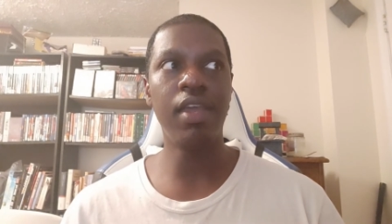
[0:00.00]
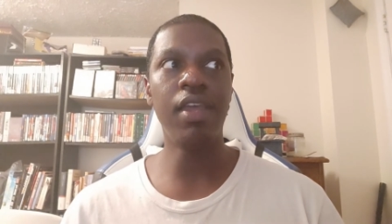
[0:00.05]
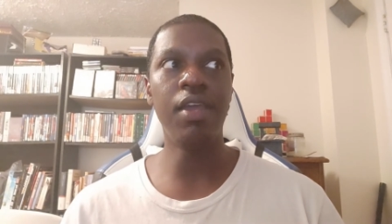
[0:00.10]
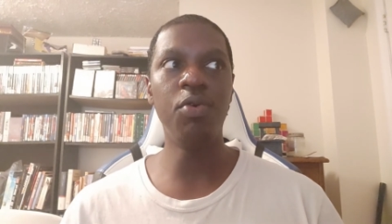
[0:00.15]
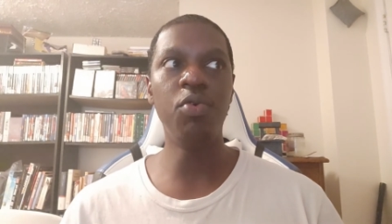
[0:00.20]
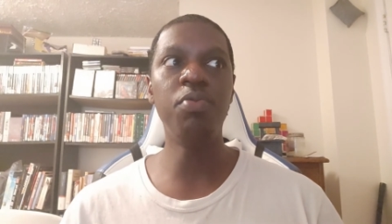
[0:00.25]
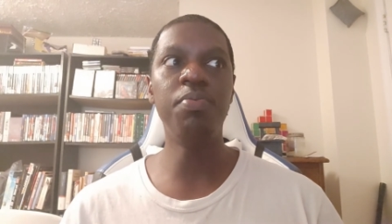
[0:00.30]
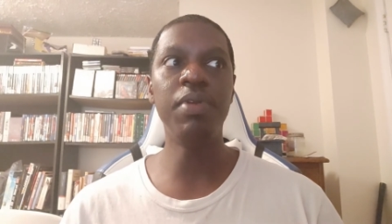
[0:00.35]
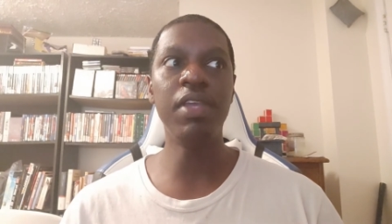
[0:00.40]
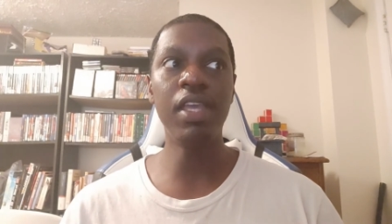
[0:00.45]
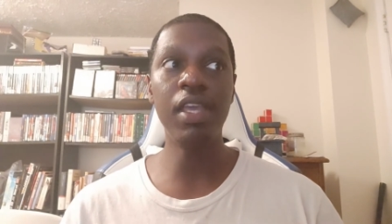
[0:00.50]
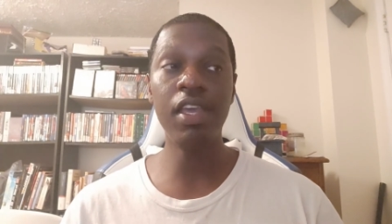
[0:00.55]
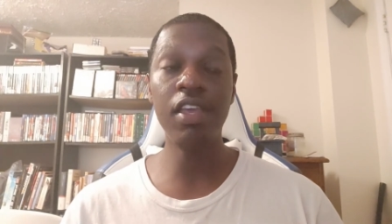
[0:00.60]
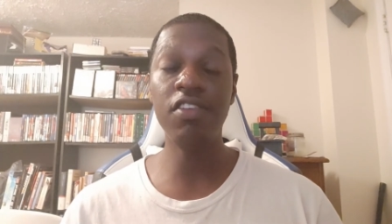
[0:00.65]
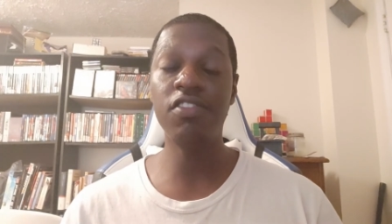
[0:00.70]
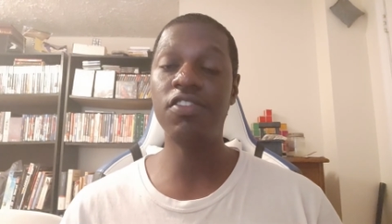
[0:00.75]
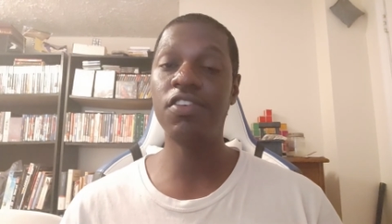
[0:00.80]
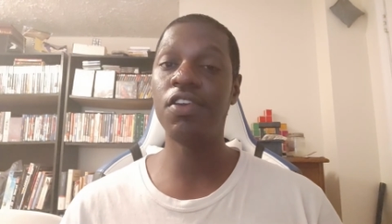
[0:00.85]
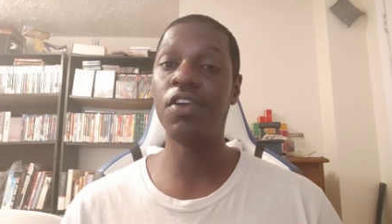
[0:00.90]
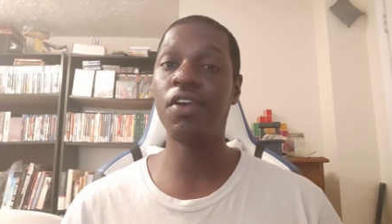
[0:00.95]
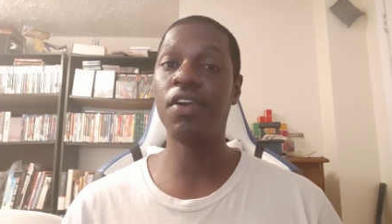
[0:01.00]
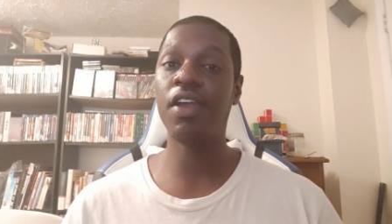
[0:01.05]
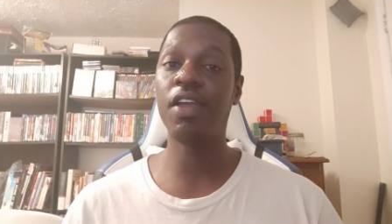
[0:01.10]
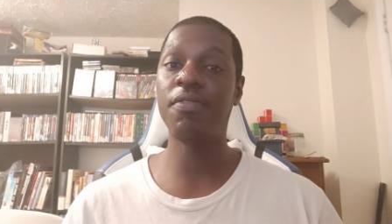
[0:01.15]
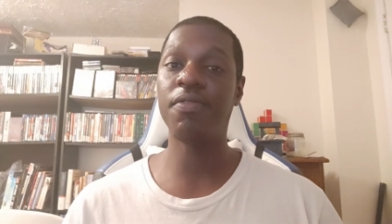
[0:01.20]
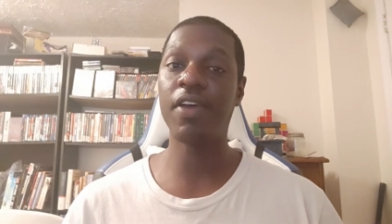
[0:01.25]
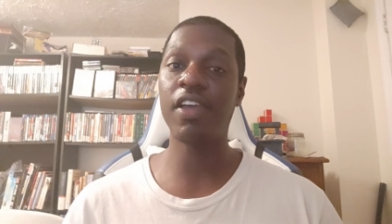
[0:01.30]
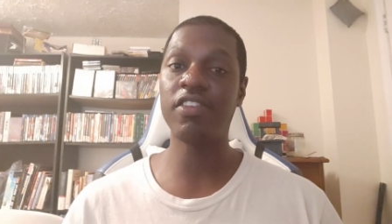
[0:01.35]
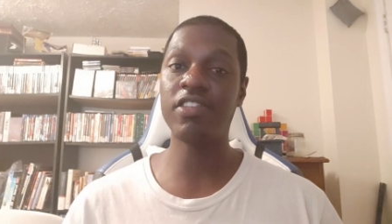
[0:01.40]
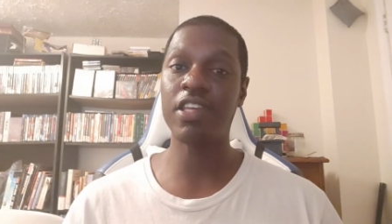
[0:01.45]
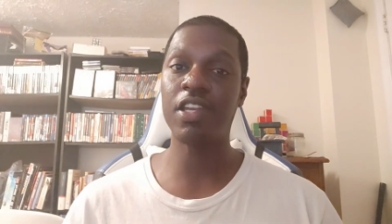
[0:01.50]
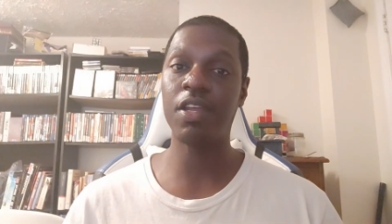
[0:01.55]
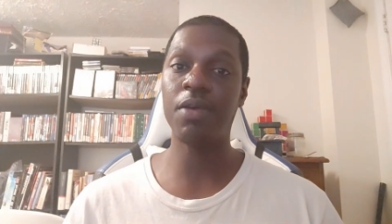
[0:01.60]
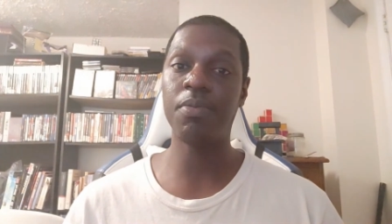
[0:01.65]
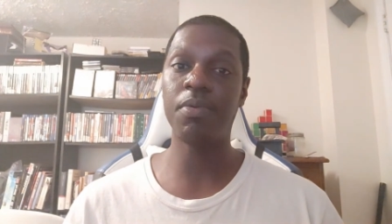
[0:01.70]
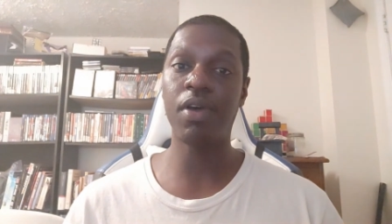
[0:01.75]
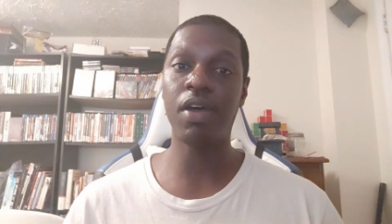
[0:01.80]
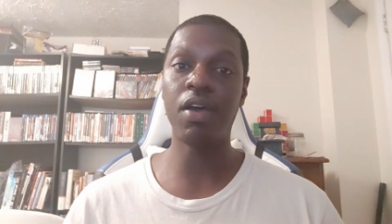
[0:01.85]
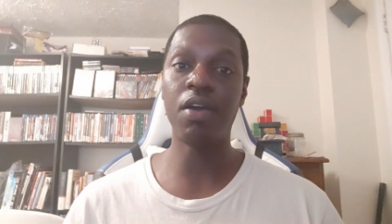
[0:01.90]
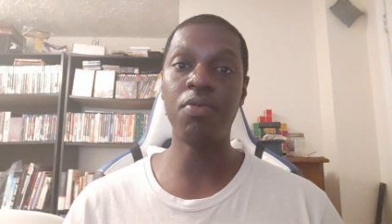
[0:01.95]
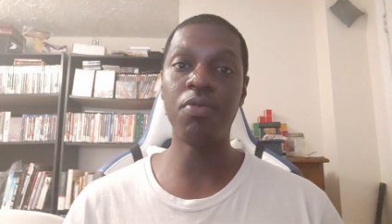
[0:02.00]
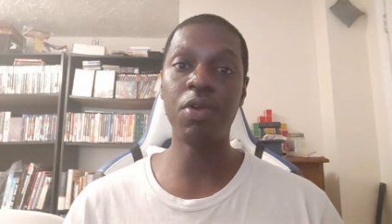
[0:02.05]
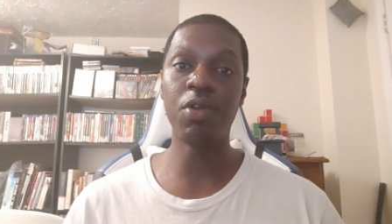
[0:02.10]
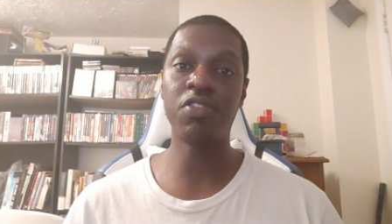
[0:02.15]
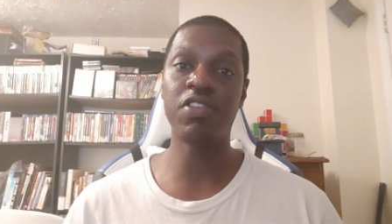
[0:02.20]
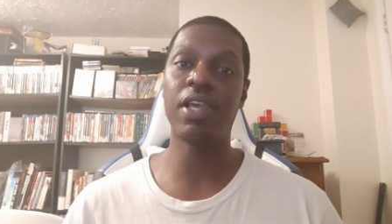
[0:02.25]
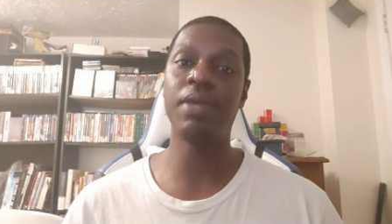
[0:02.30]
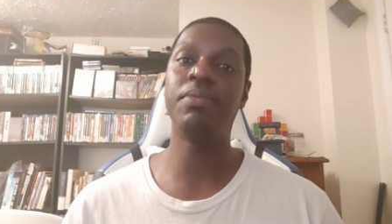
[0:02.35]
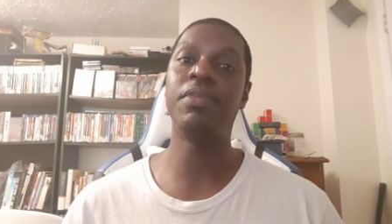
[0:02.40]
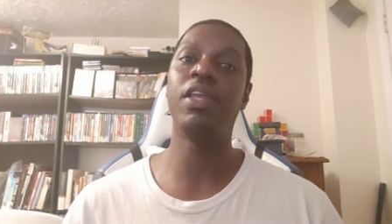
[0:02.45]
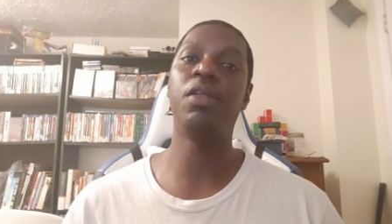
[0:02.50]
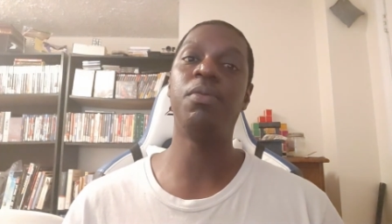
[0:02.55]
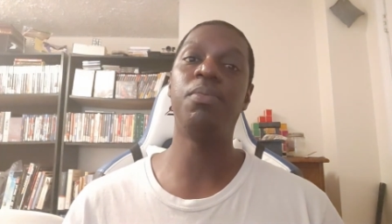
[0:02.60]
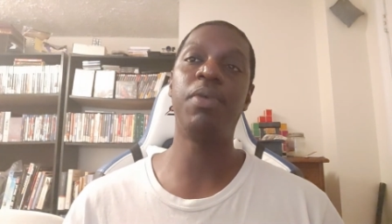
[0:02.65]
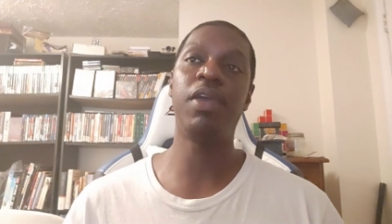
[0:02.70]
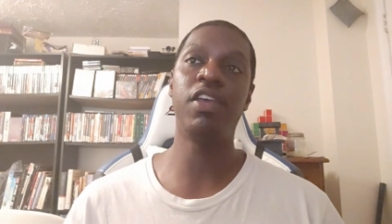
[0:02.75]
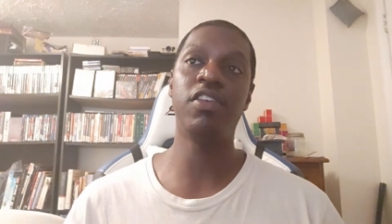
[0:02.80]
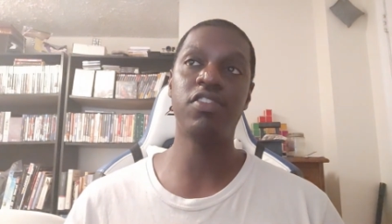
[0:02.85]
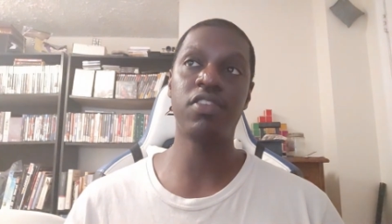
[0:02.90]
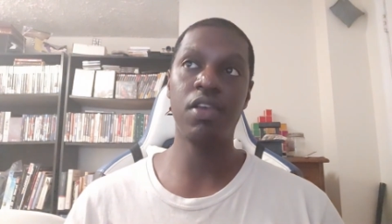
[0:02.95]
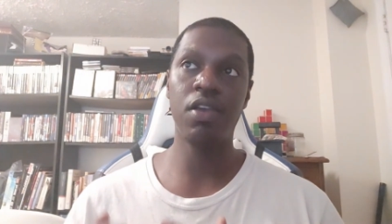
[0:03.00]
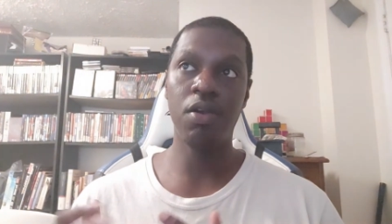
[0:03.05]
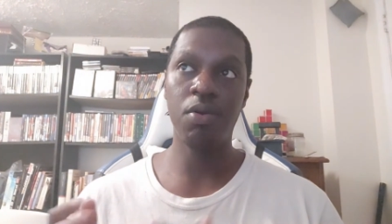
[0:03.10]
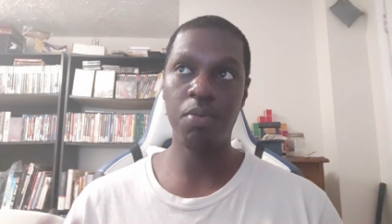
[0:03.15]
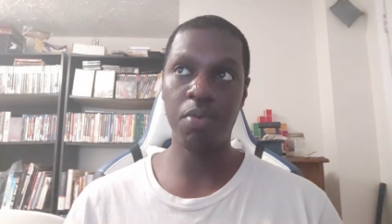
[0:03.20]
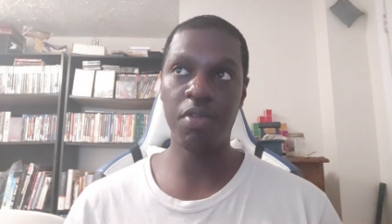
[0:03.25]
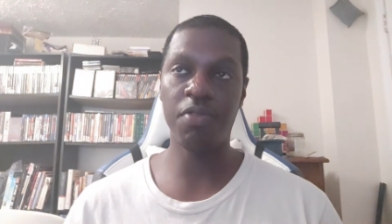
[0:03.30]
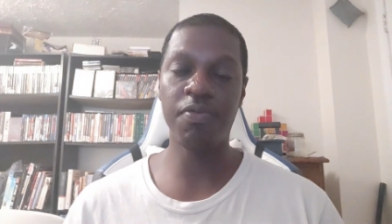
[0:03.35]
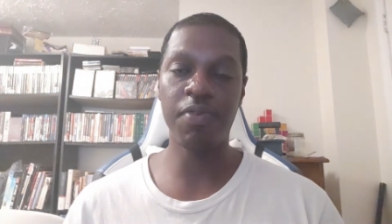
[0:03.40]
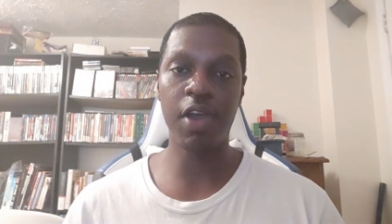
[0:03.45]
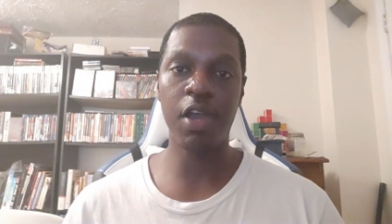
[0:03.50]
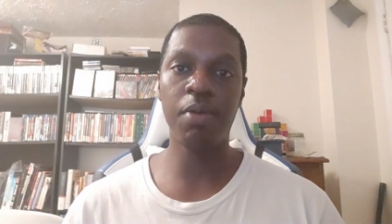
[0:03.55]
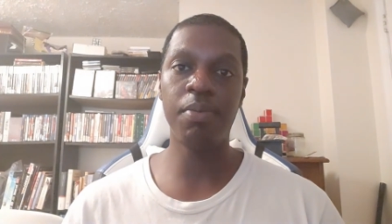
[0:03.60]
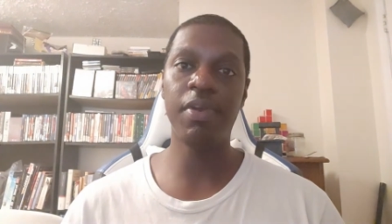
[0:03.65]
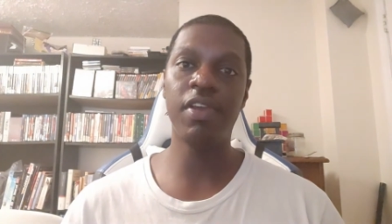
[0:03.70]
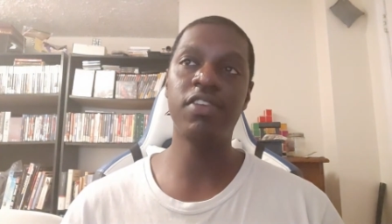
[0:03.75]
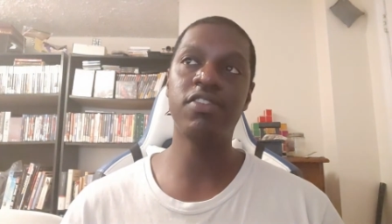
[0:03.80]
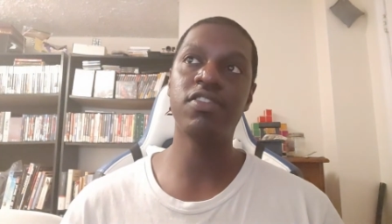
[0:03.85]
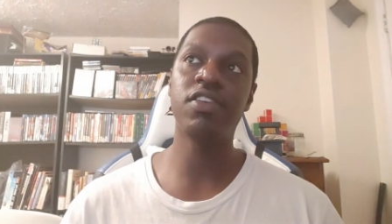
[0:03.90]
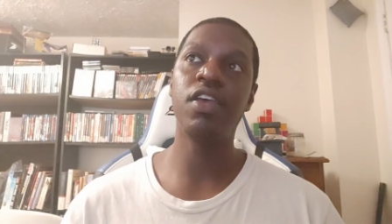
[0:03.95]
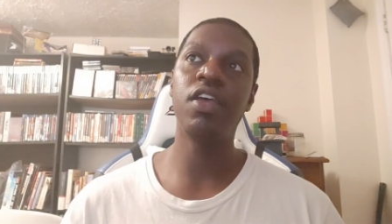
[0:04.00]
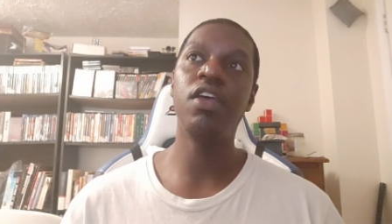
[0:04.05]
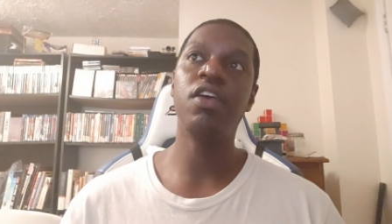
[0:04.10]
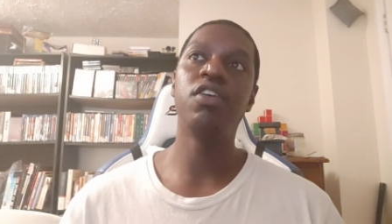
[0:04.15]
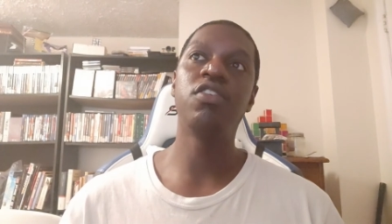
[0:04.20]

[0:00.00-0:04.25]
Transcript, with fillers: it would be easier if I set up a real time database with Firebase.